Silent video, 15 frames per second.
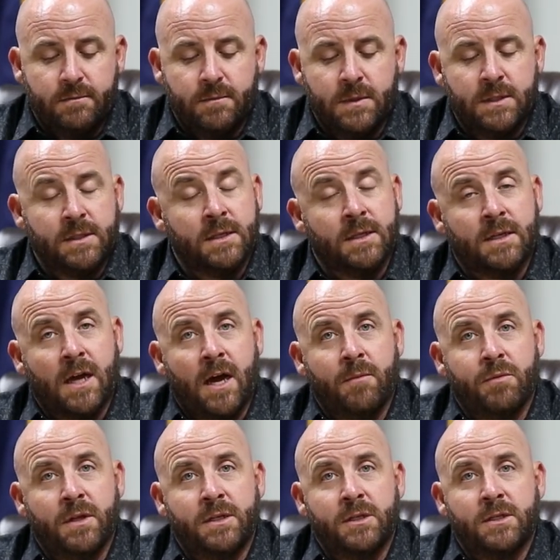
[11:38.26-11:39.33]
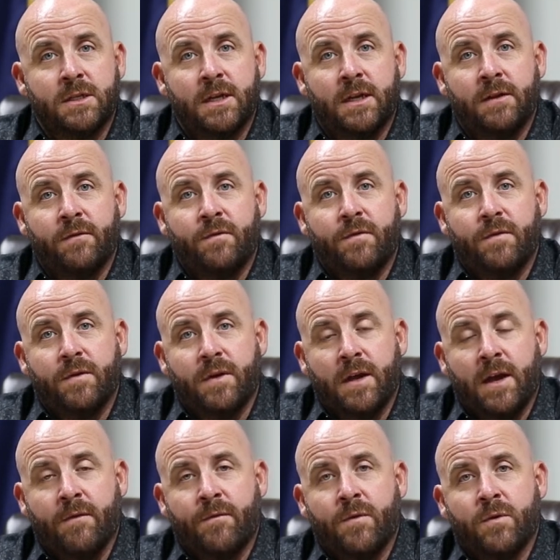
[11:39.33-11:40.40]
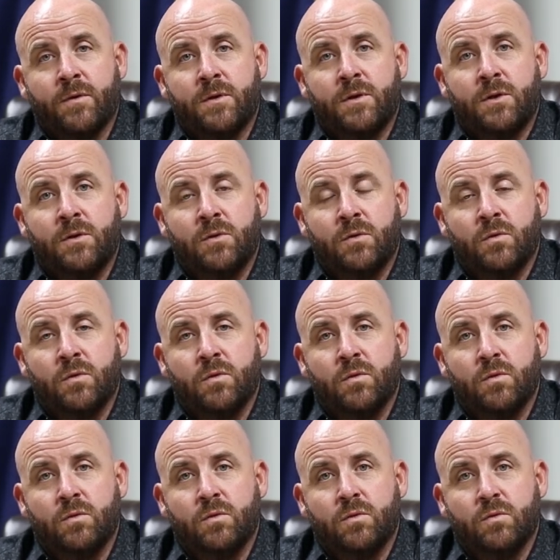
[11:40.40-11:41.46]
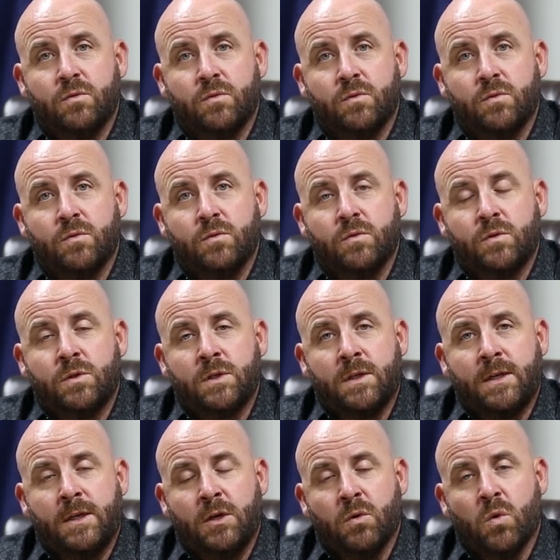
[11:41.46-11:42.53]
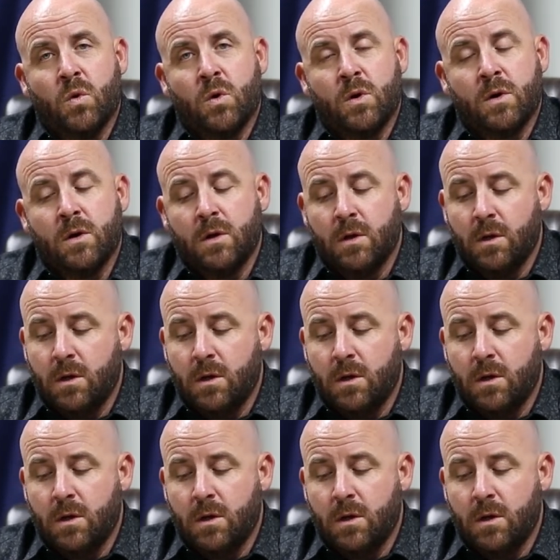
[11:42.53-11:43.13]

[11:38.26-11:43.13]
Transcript: This is a top legislative effort to secure